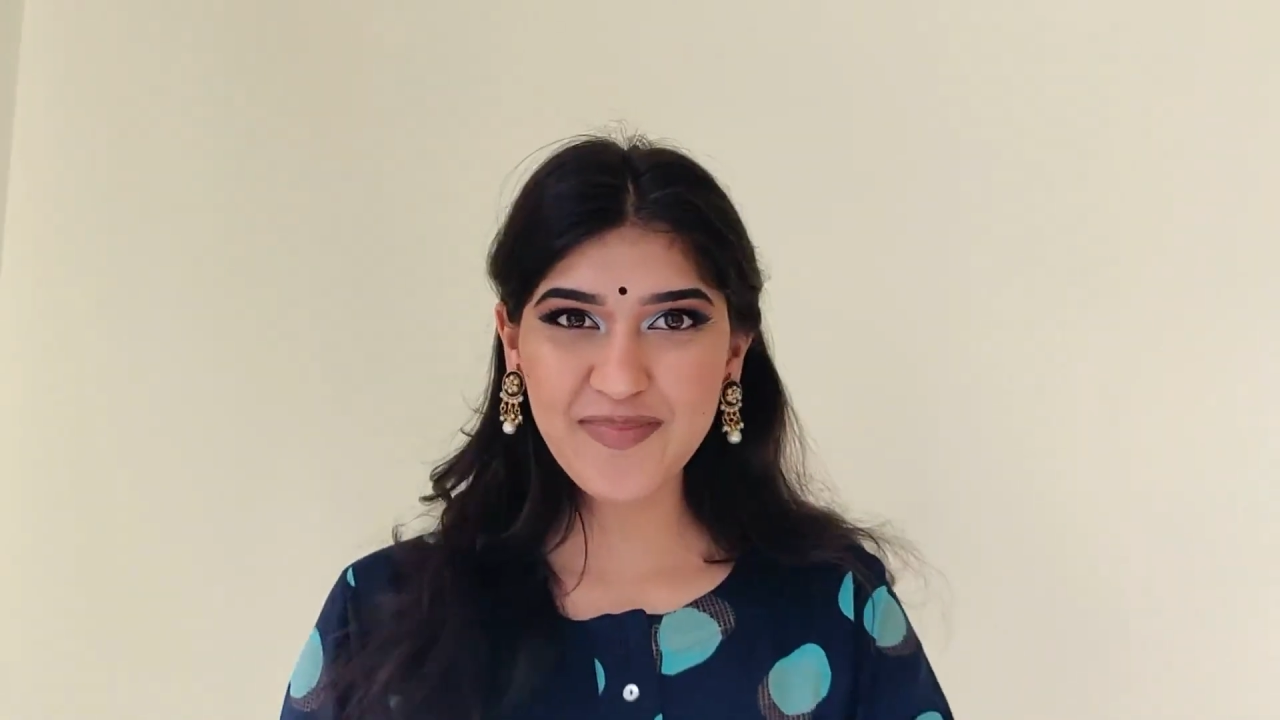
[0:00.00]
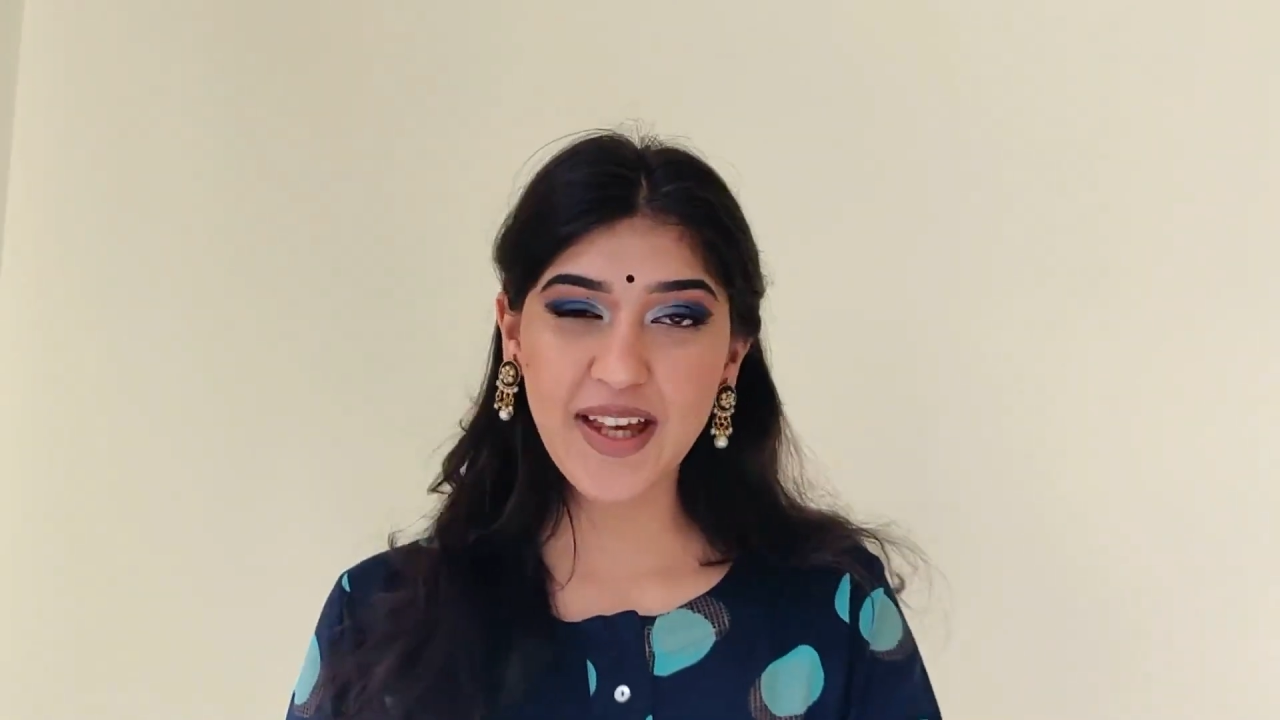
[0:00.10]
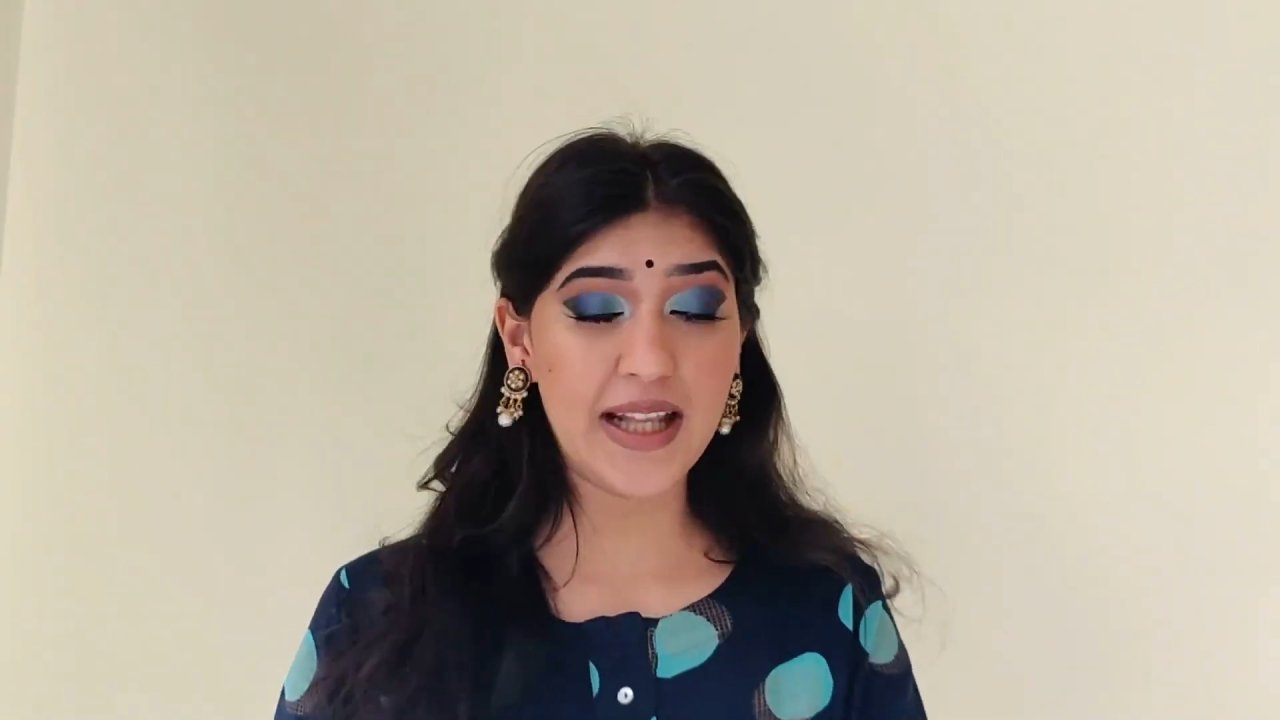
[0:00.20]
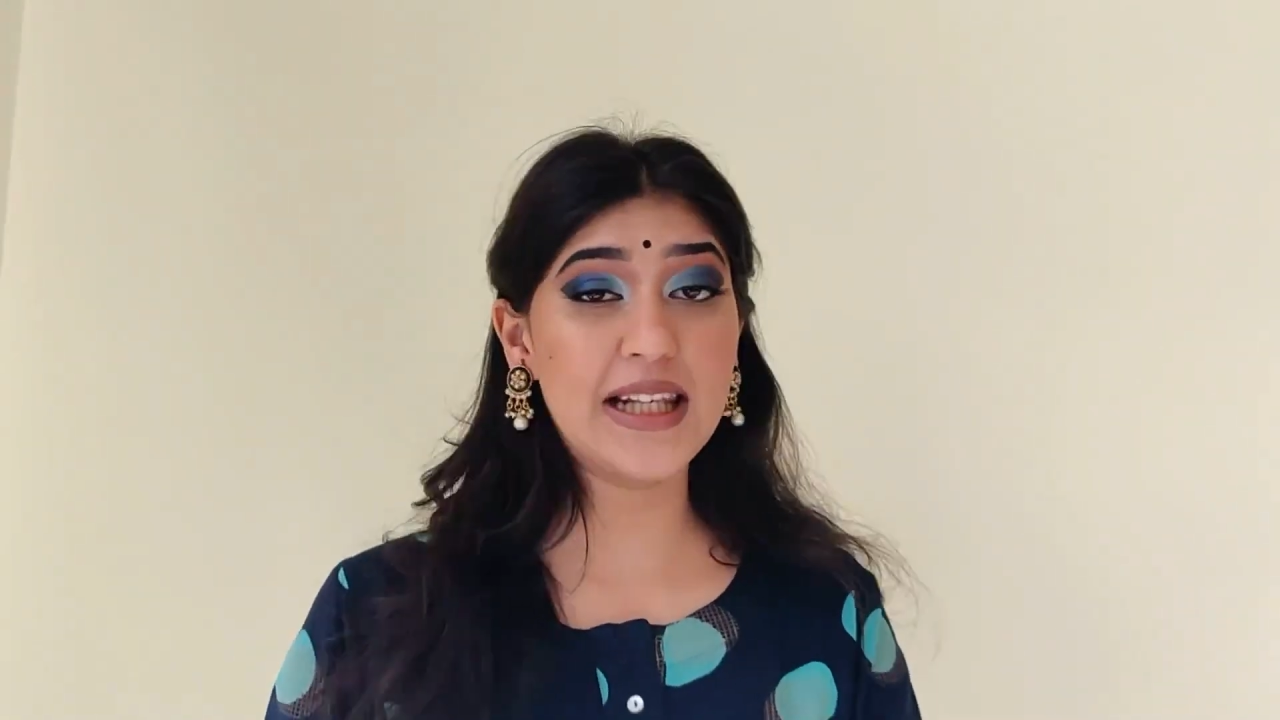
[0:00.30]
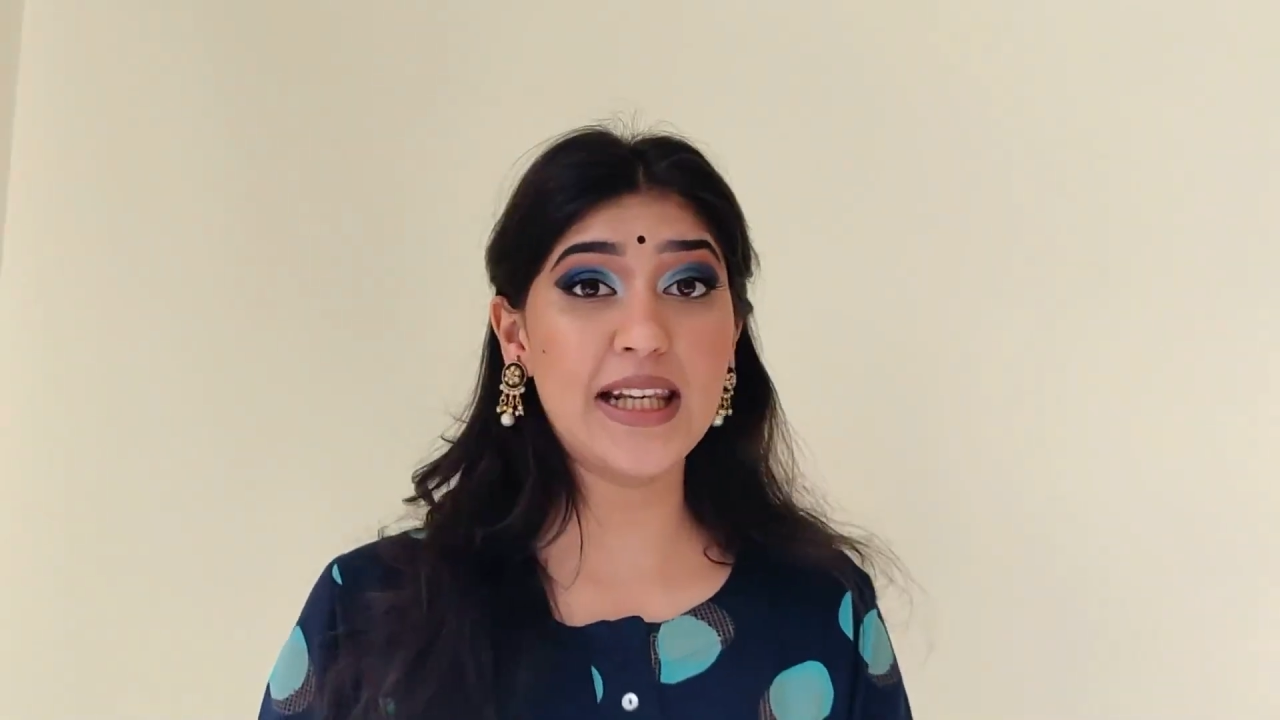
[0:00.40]

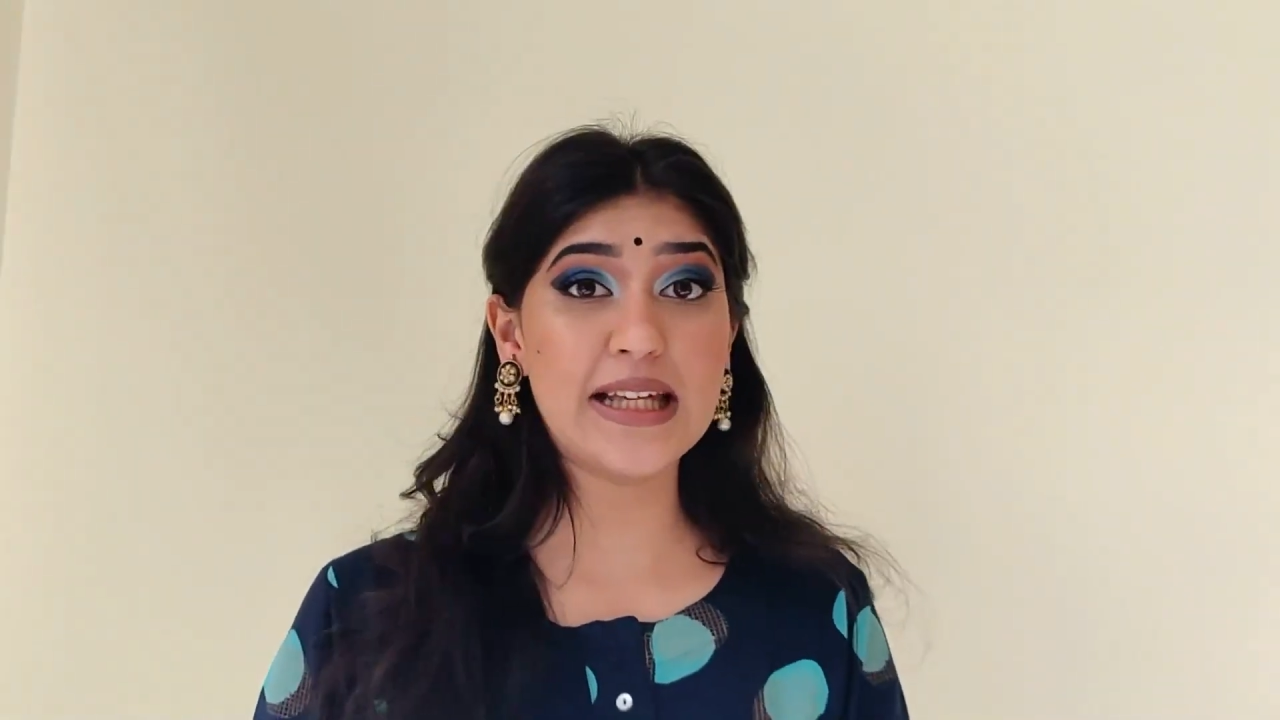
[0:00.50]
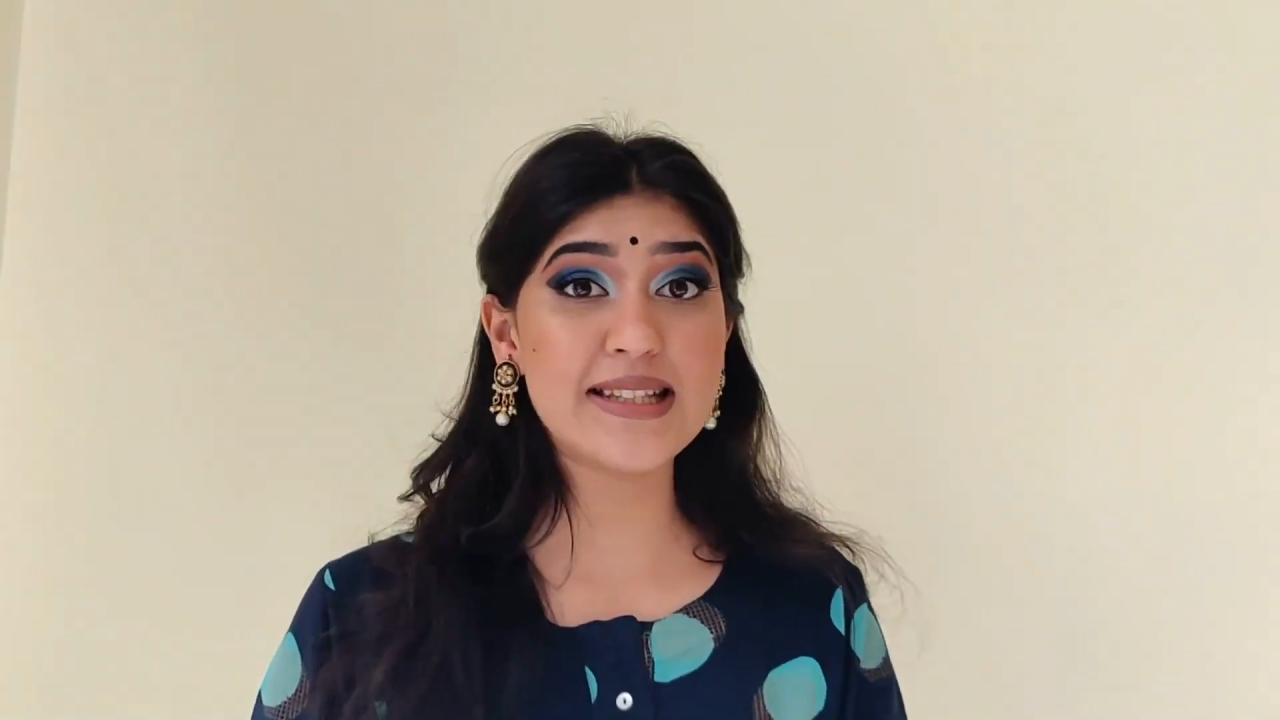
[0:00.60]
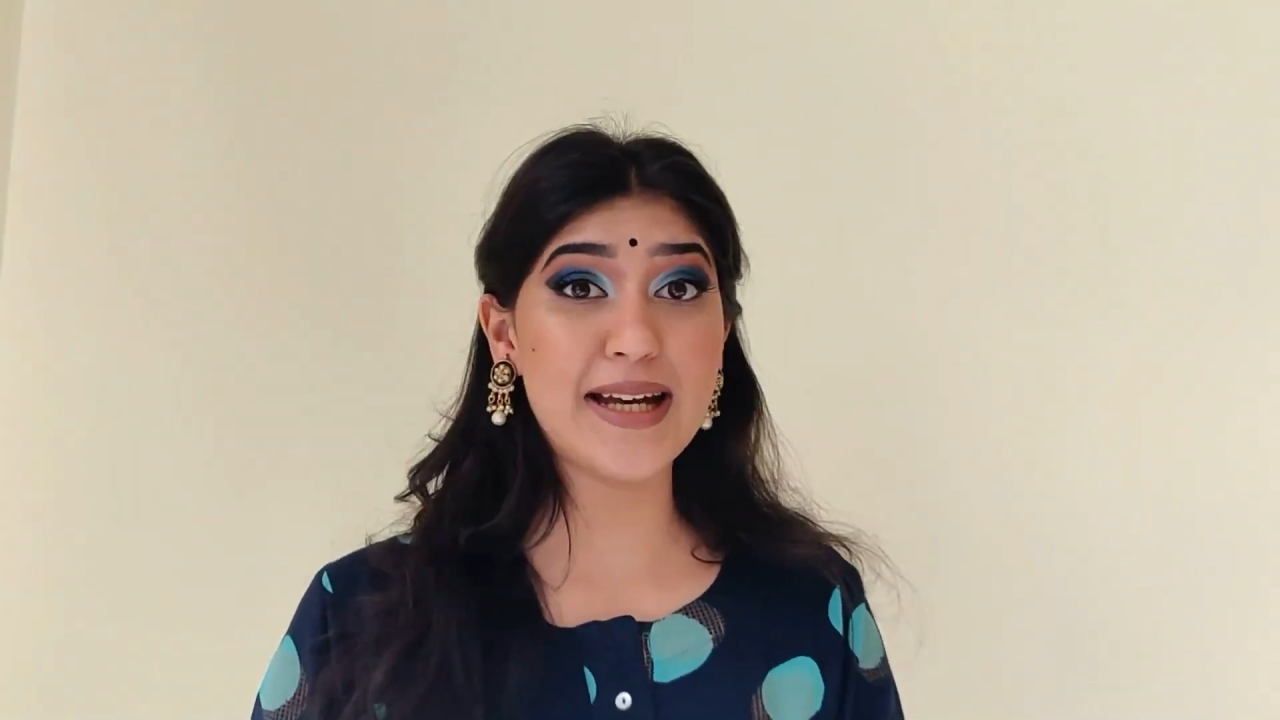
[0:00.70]
Until next